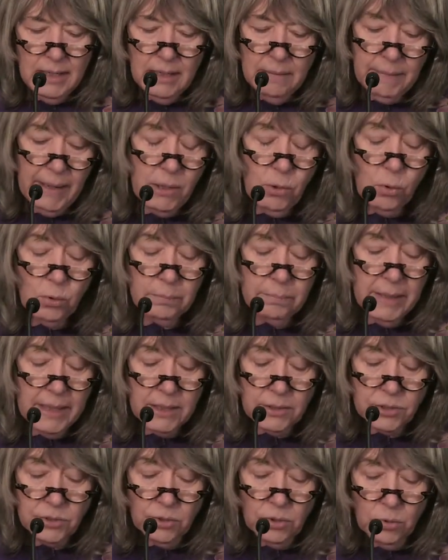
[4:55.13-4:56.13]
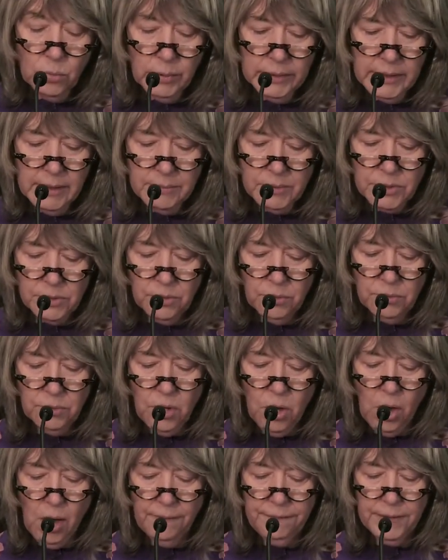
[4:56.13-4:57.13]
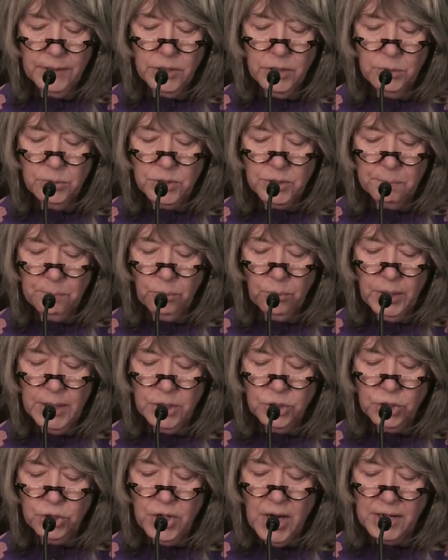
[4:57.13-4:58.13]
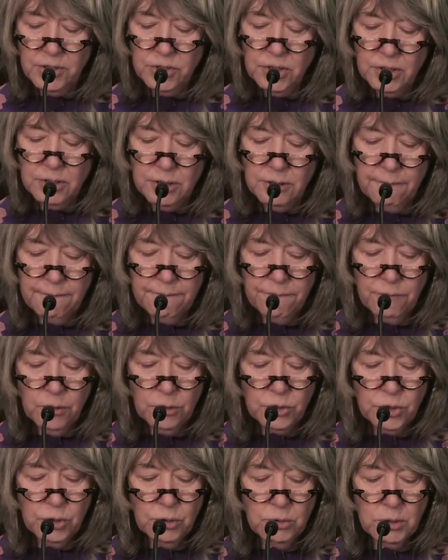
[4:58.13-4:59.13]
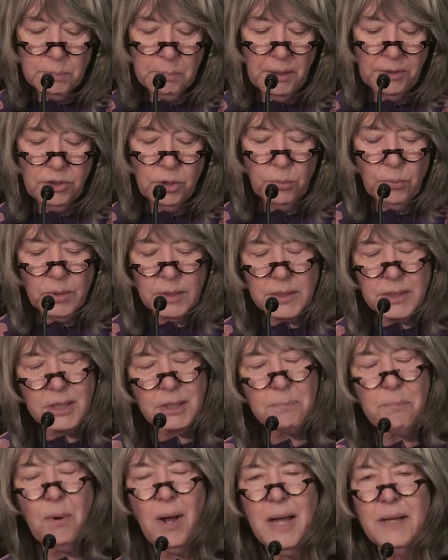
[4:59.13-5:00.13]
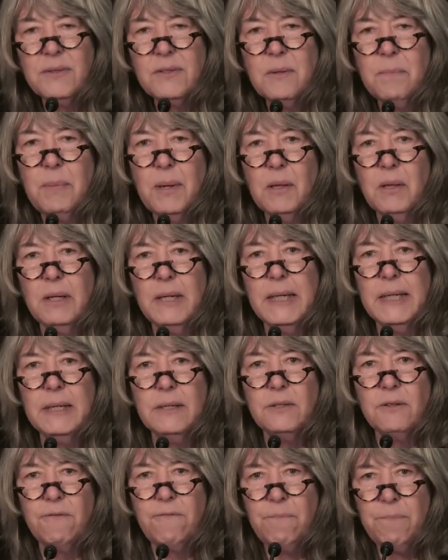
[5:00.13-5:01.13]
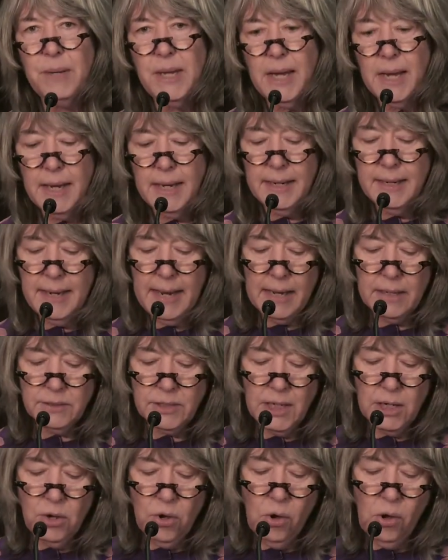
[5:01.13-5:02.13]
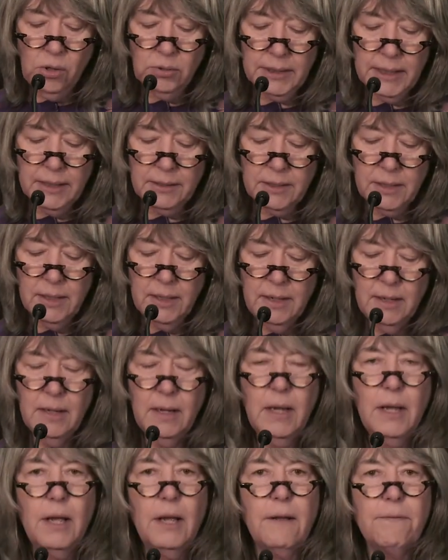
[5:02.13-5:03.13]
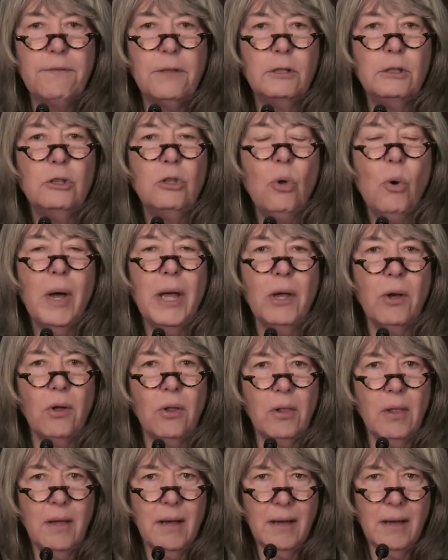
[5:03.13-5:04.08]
My old minister, William Sloan Coffin, used to preach not just the virtues, but the responsibilities of being, as he called it, the loyal